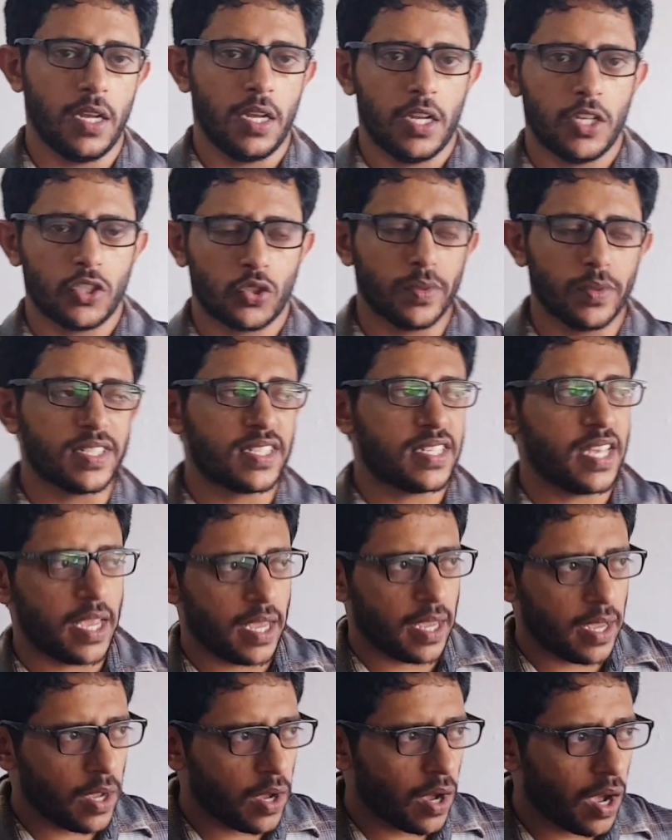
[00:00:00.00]
So, we will
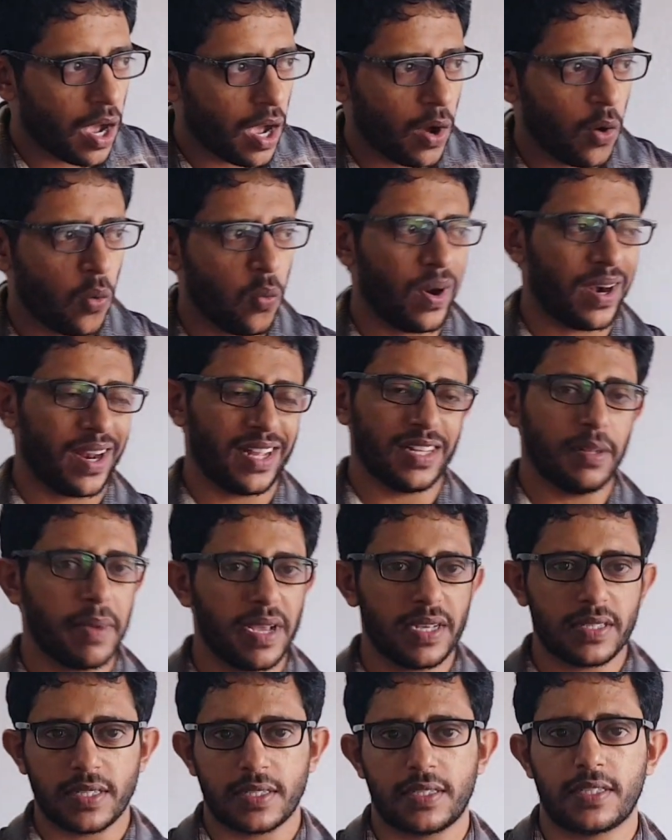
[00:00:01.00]
see what are the
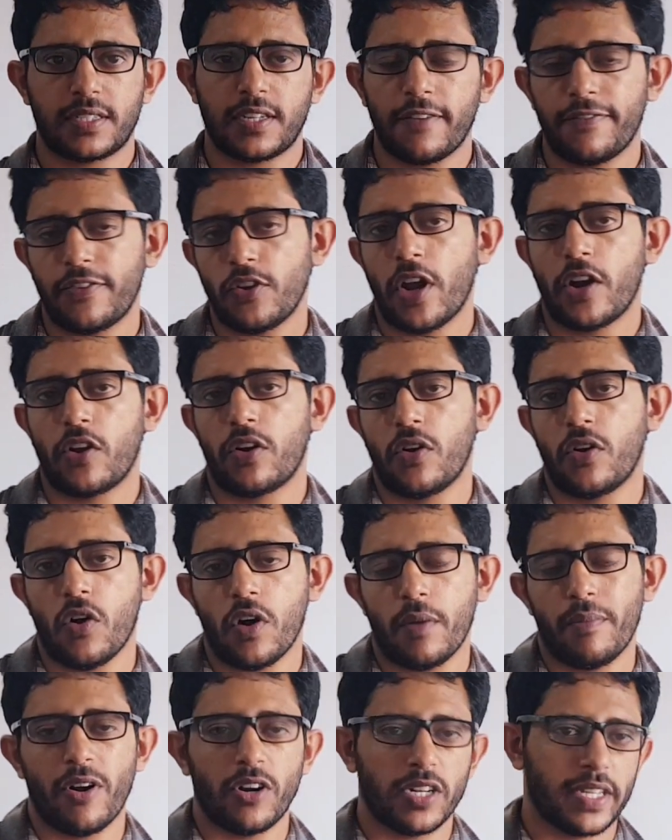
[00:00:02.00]
basic stuff you have to know
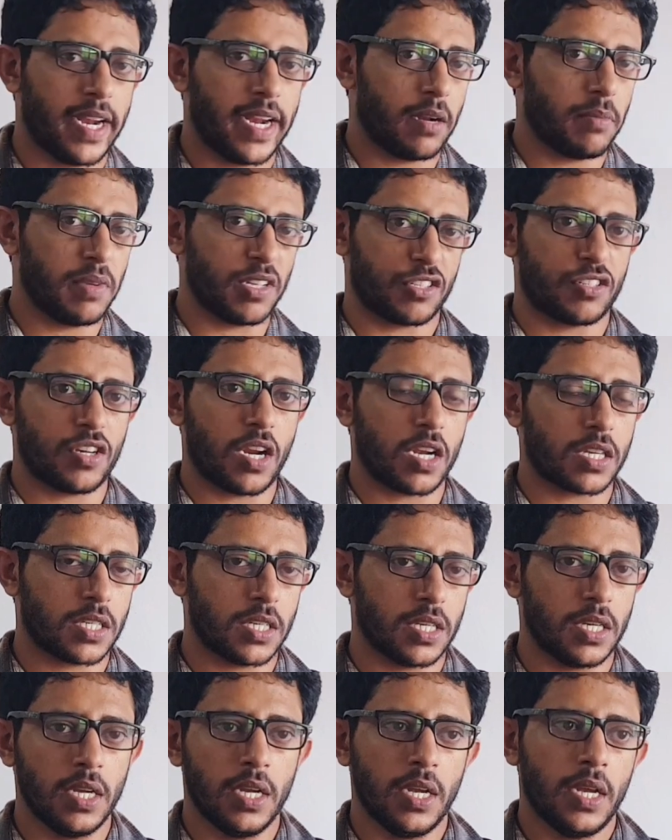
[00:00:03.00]
about the atomic
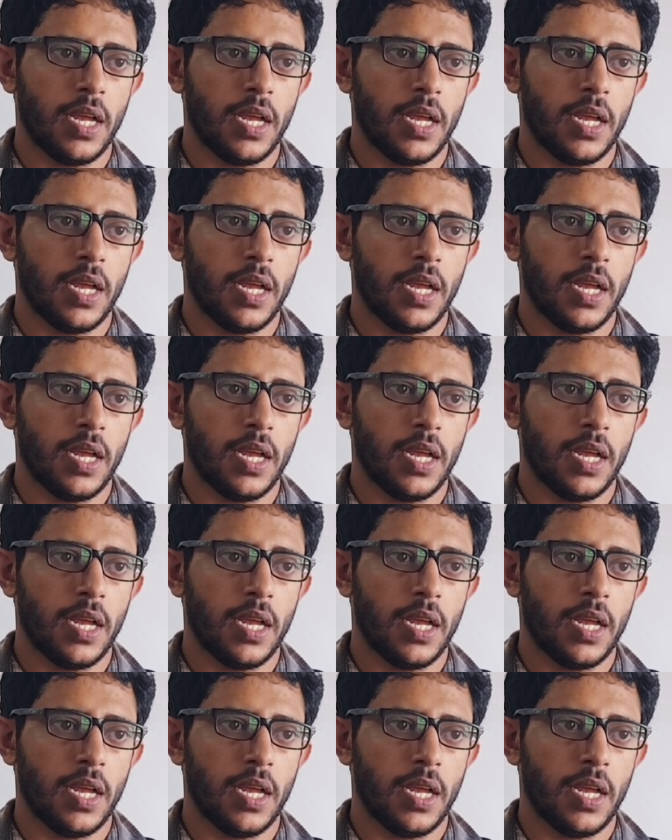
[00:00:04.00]
structure,